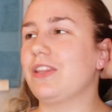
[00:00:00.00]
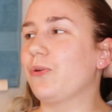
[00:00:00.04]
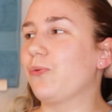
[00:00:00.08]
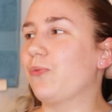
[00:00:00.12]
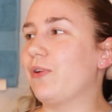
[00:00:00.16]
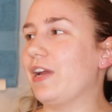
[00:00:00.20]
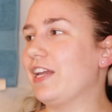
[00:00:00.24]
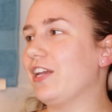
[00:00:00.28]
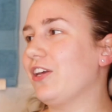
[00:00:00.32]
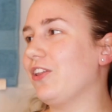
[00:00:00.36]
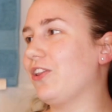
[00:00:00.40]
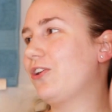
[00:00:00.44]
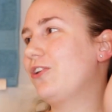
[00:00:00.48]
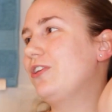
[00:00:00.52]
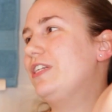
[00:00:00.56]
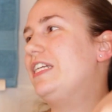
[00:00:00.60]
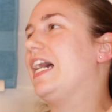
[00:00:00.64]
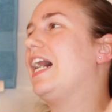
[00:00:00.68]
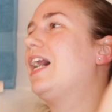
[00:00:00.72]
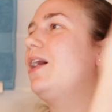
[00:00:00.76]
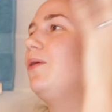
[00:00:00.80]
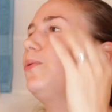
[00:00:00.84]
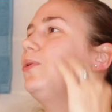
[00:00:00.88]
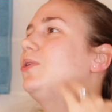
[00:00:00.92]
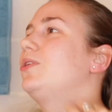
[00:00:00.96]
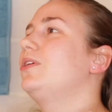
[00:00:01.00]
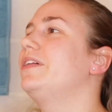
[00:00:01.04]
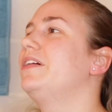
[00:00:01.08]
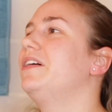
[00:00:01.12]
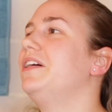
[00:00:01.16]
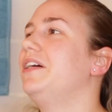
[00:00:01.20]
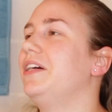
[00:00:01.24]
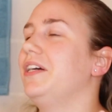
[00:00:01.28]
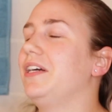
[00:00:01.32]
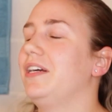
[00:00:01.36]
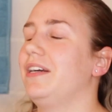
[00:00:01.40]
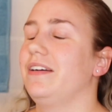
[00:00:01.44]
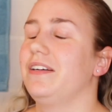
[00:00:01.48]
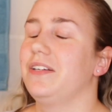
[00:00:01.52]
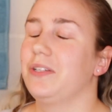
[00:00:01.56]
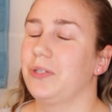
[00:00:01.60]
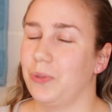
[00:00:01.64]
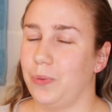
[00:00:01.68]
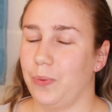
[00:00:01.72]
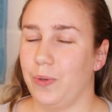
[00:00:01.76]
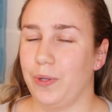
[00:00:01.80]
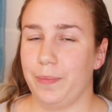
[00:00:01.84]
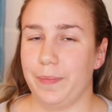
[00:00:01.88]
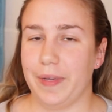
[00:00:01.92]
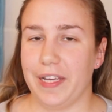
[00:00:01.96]
the regular towel
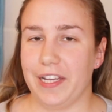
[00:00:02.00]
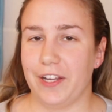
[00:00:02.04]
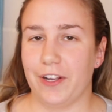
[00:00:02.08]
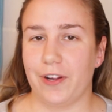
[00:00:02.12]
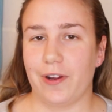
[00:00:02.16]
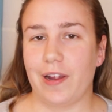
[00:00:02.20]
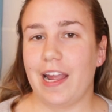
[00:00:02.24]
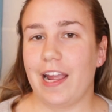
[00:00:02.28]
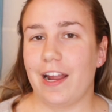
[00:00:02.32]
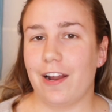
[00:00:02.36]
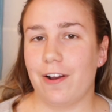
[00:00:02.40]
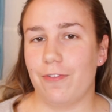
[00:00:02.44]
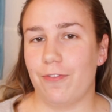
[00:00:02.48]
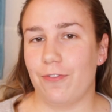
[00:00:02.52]
will make your hair